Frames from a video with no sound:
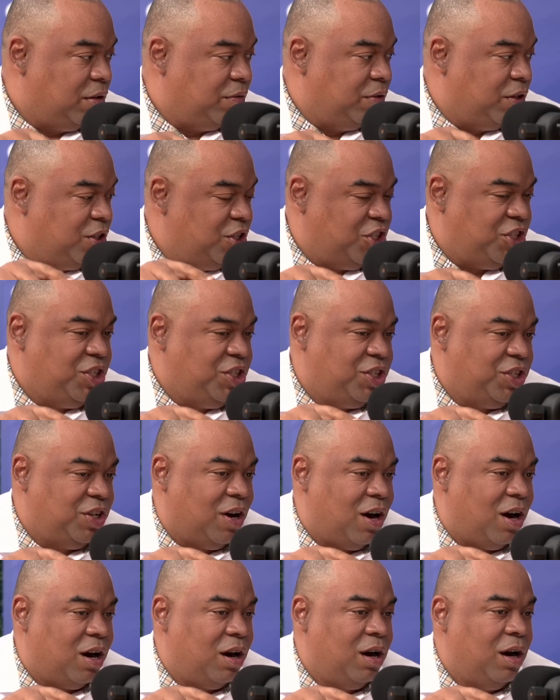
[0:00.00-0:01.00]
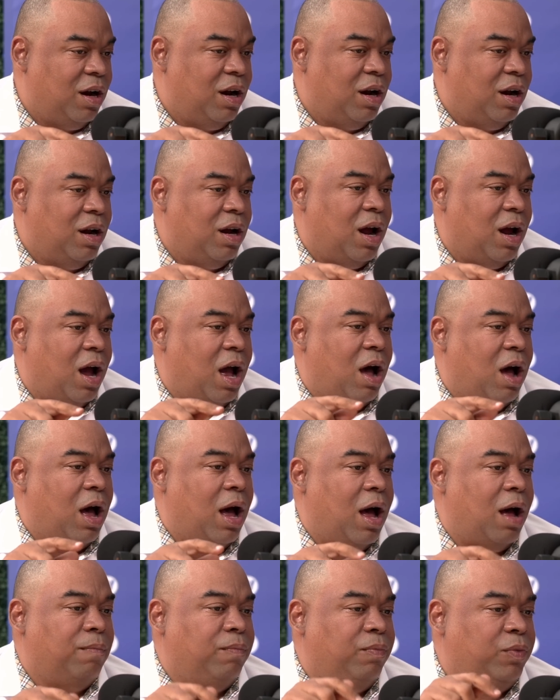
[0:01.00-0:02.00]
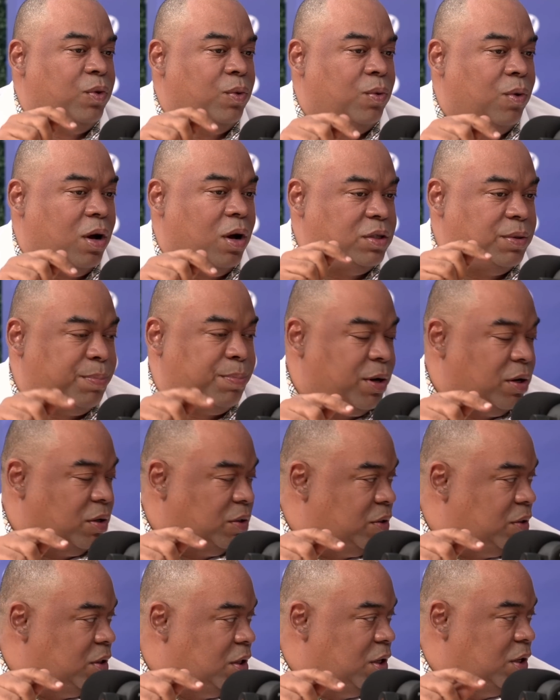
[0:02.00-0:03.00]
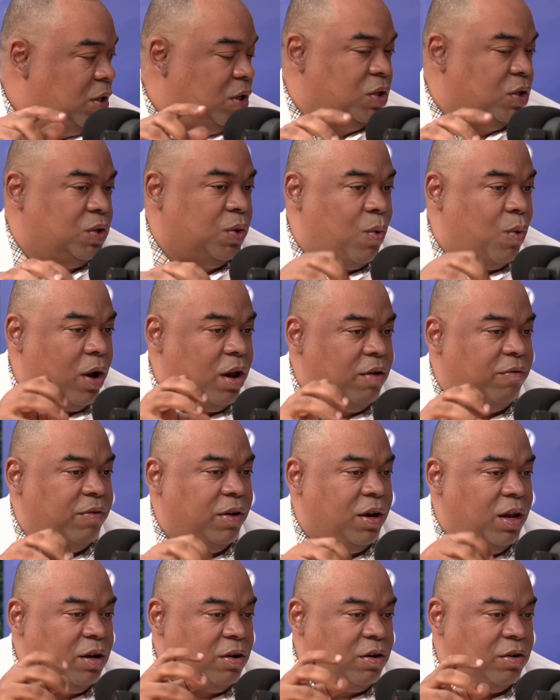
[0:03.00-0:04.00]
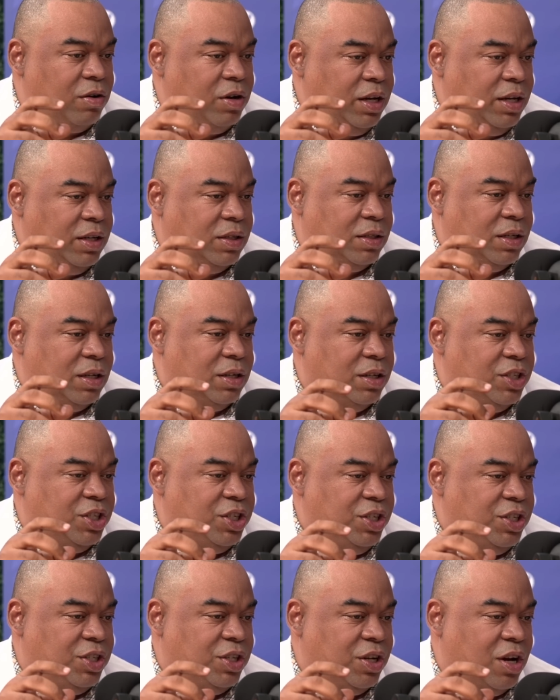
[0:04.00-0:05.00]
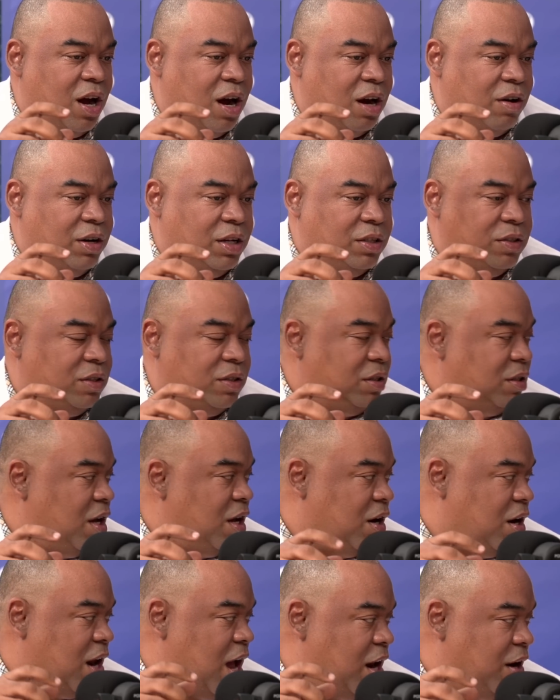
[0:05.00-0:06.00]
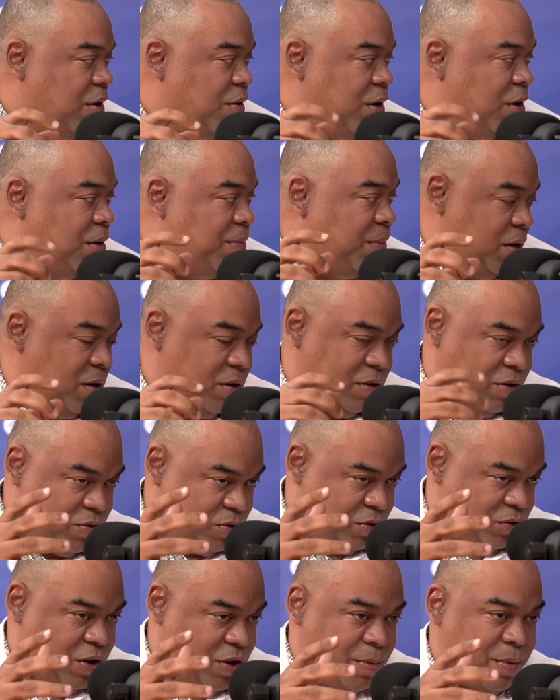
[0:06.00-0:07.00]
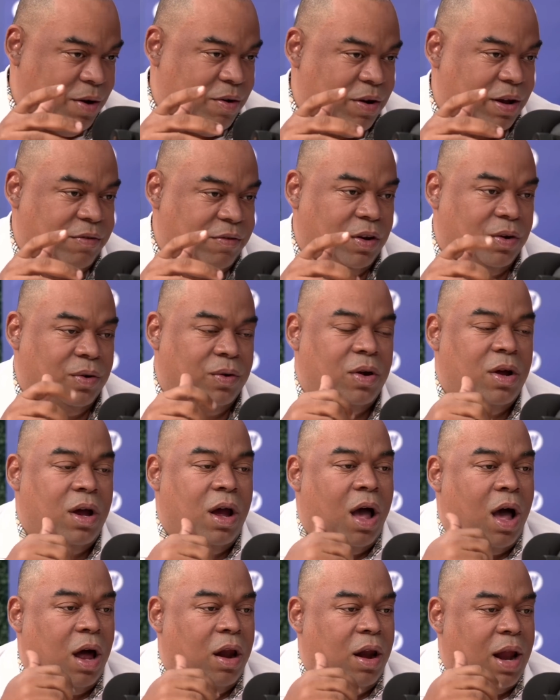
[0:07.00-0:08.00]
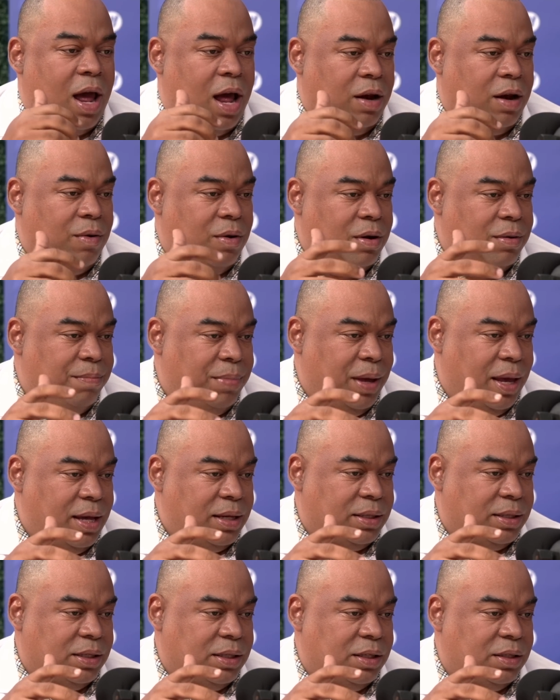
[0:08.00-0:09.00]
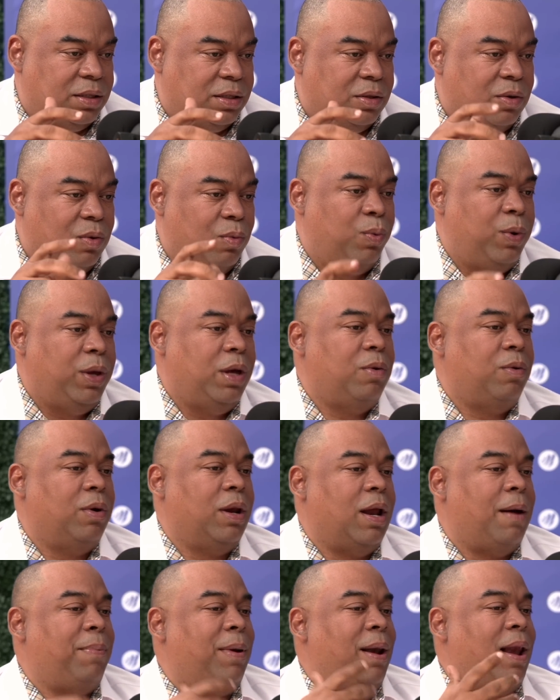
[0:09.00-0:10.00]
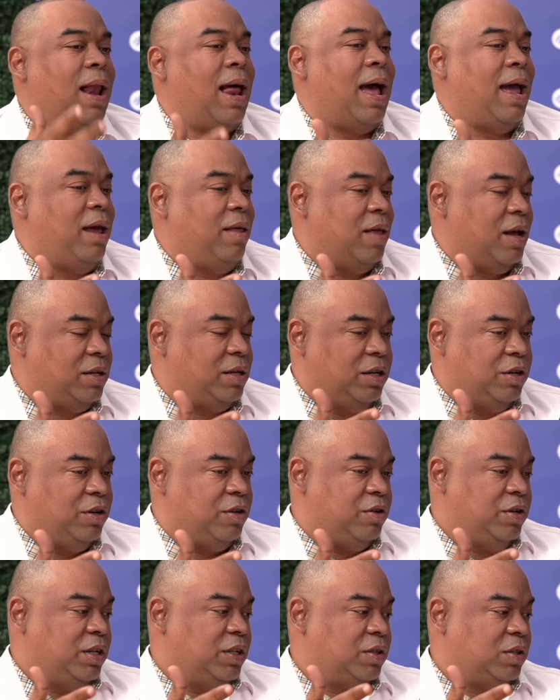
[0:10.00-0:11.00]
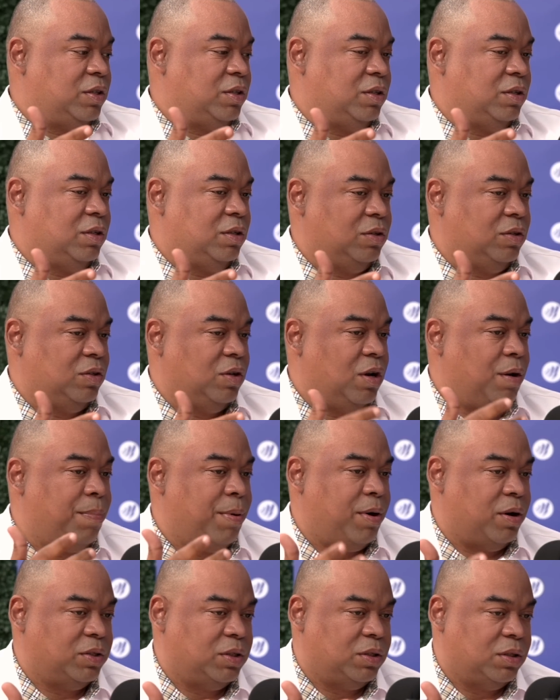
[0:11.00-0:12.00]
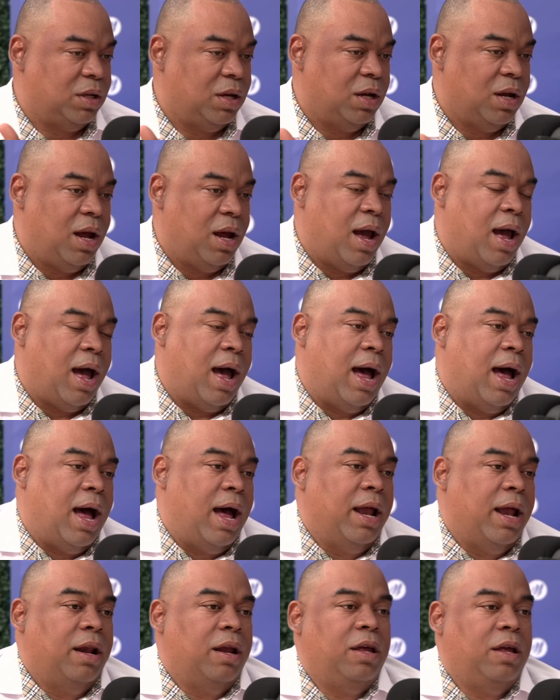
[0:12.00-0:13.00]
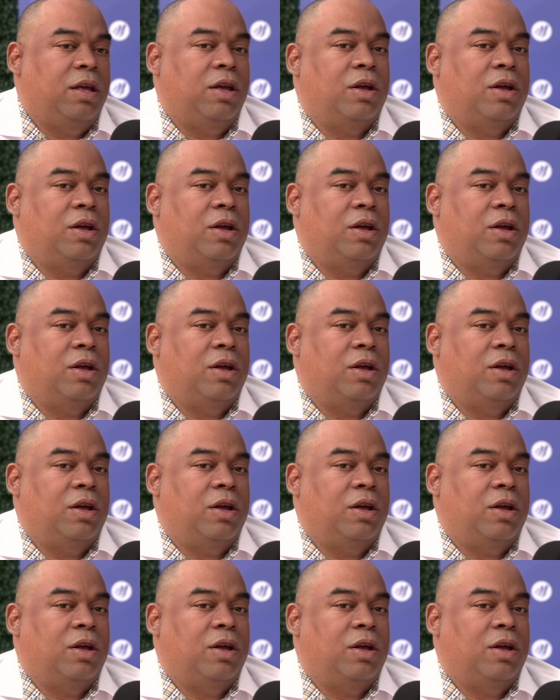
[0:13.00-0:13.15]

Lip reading: of their GGR towards the purse. So whatever the increase in the GGR is on an annual gross gaming revenue on an annual basis, we will apply that increase to the purse. And